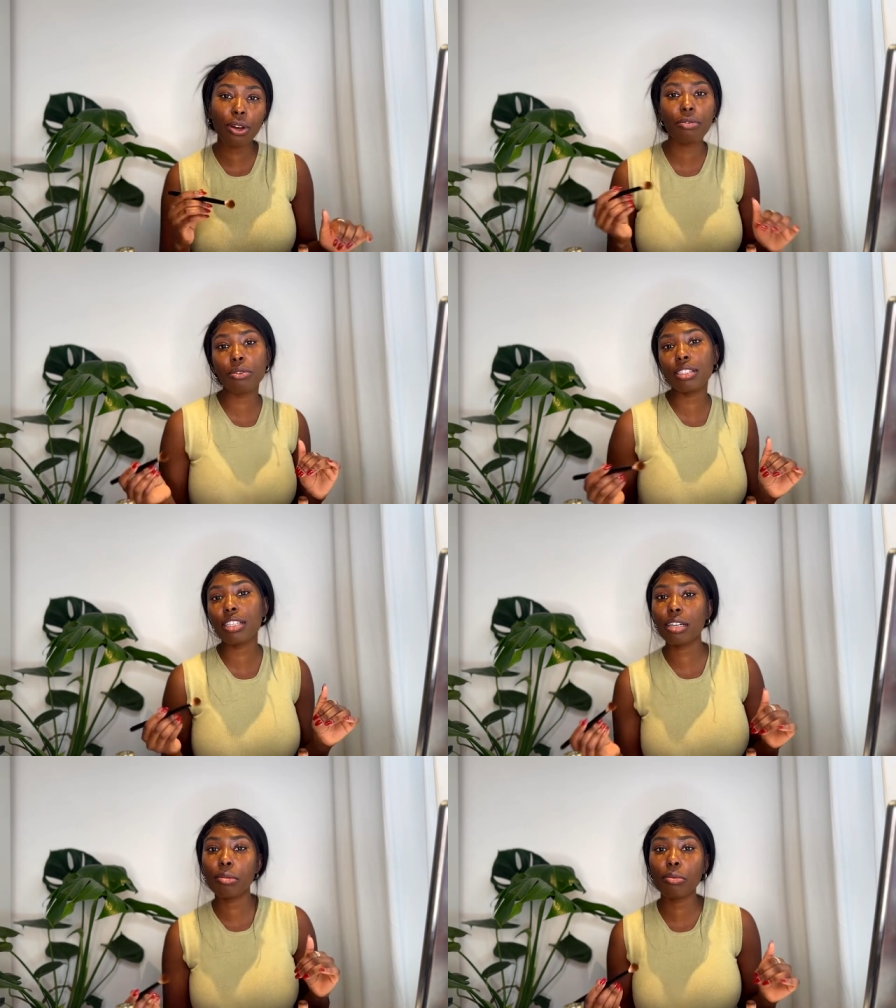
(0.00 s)
everyone's a
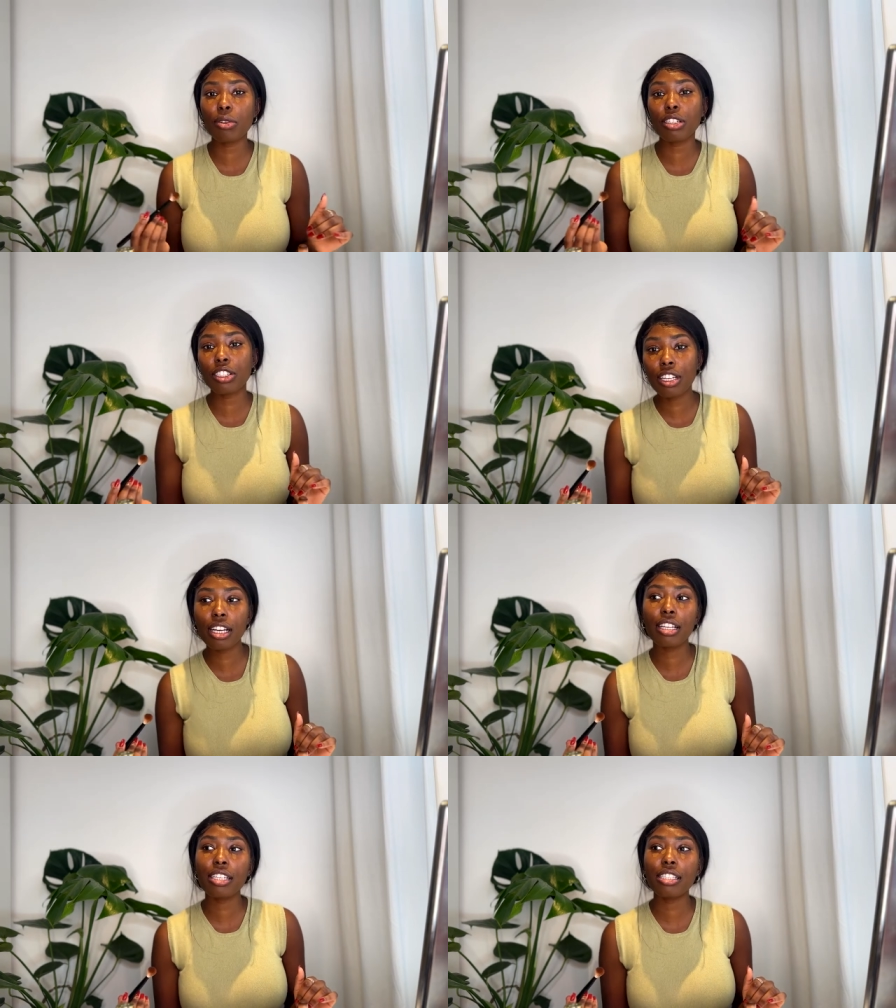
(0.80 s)
little bit more
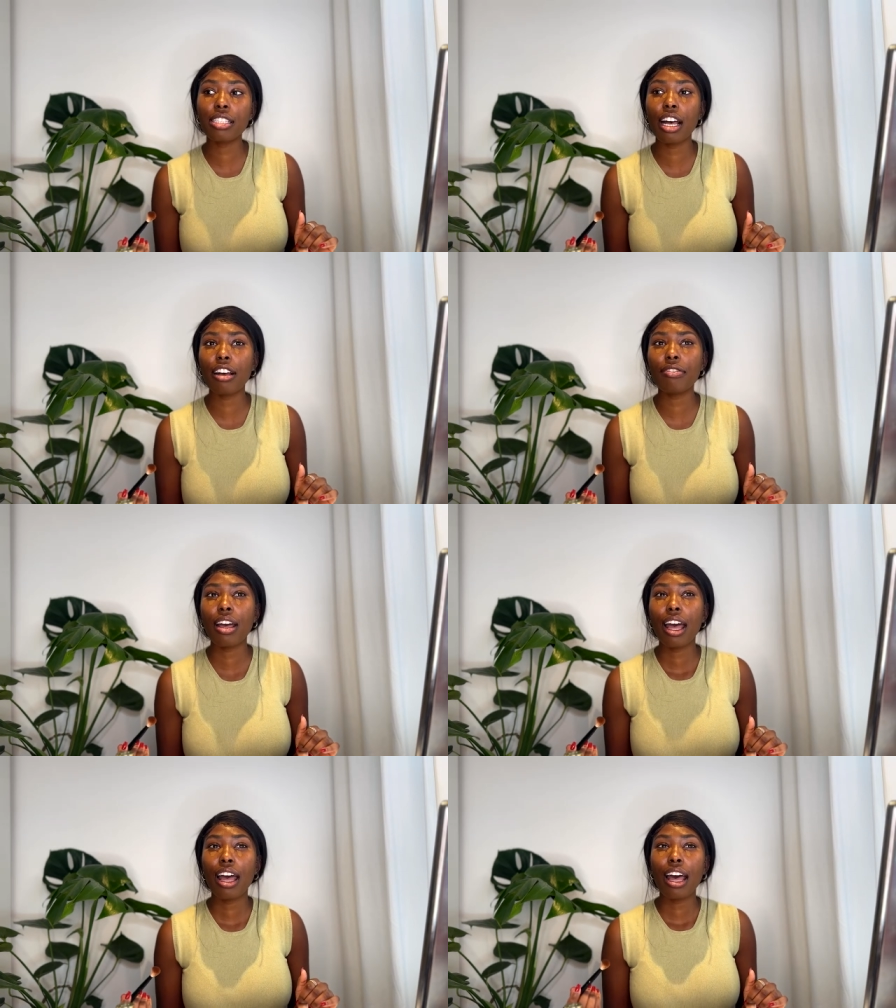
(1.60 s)
chill and stuff,
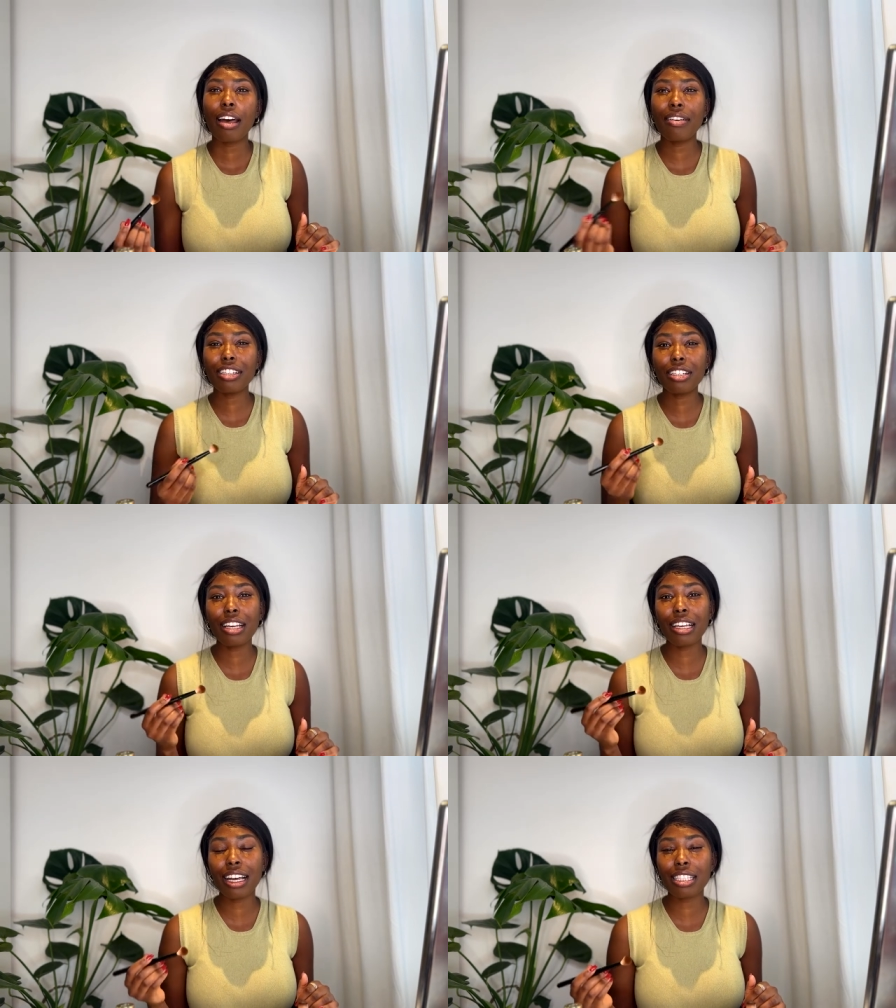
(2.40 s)
eventually
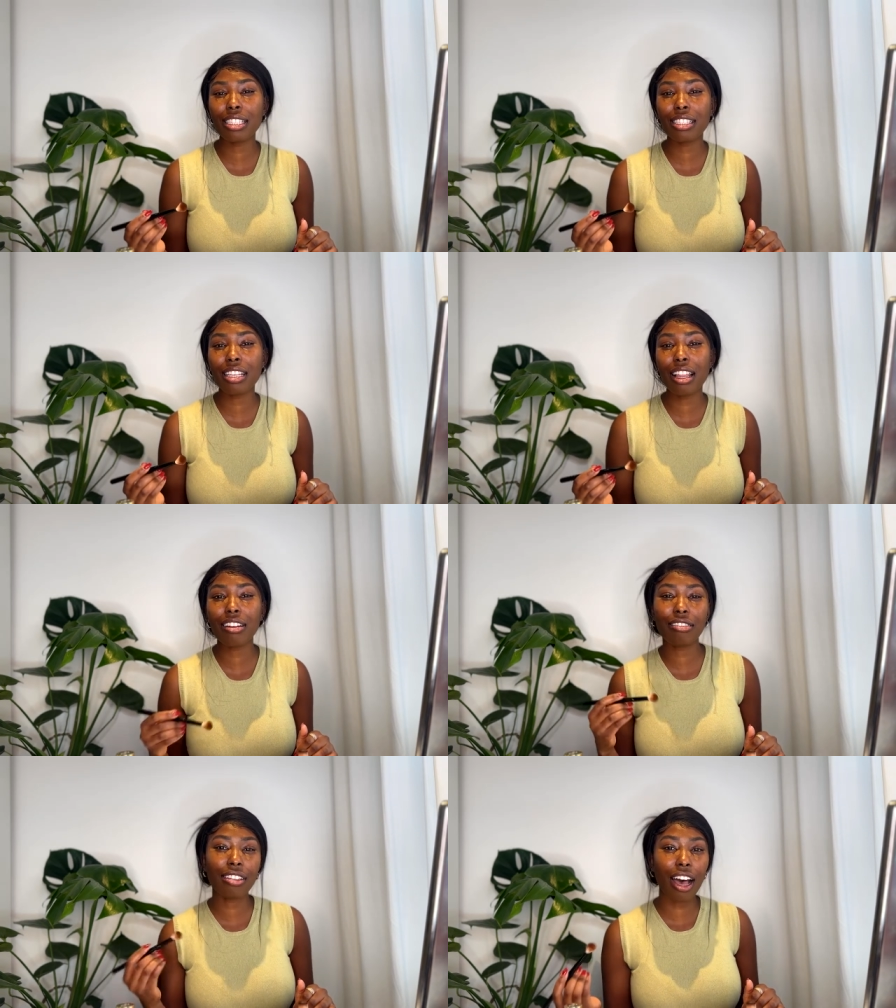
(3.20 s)
it gets a
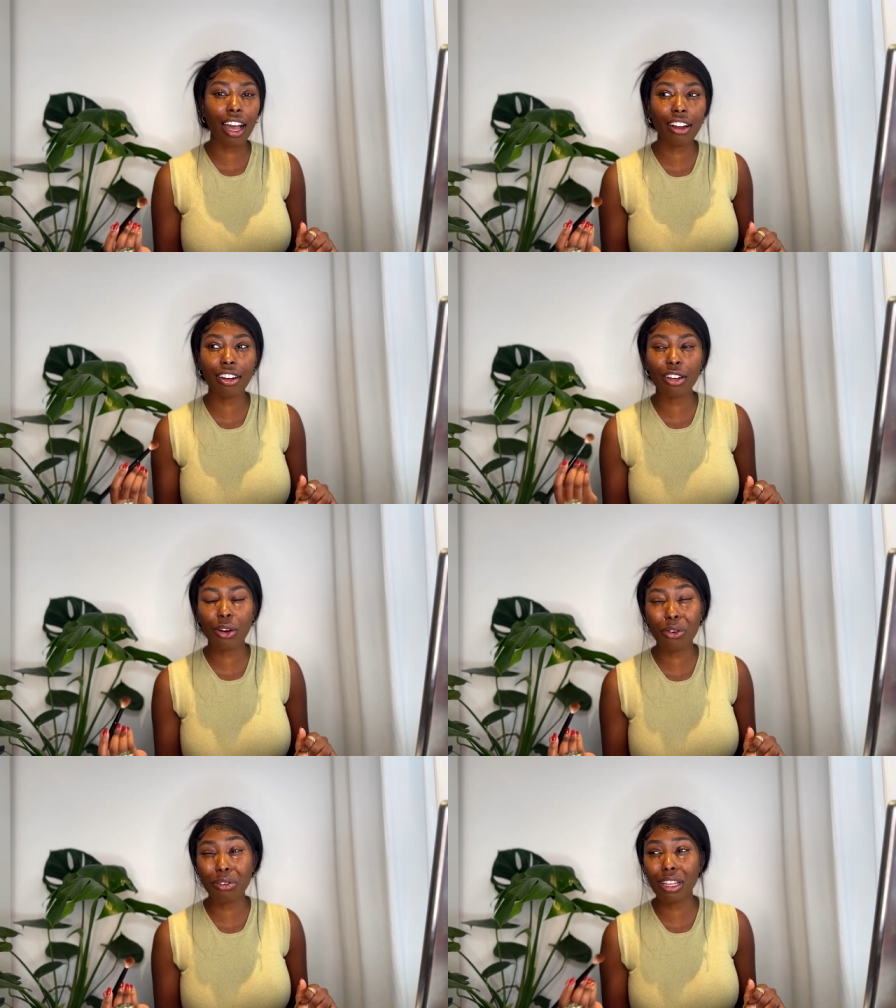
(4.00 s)
little tired and old.